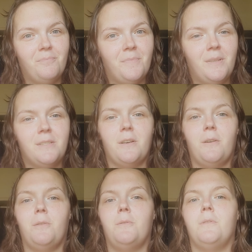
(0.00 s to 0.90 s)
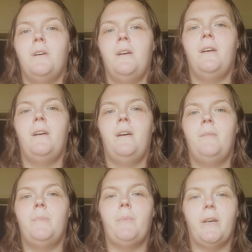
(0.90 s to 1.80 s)
So
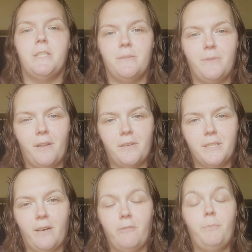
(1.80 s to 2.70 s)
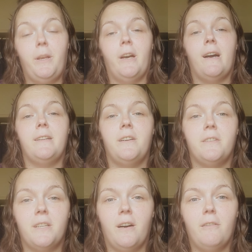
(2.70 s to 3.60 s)
be patient with yourself, be kind to
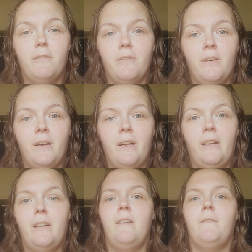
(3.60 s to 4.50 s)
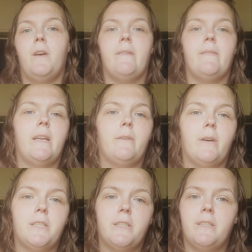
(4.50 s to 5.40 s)
yourself. If you have any
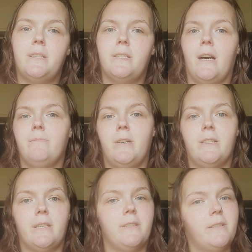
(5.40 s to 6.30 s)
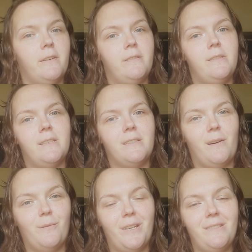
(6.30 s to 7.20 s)
questions, comments, concerns, as
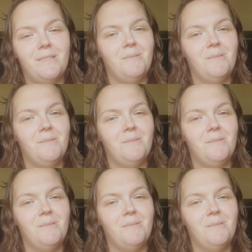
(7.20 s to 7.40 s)
always,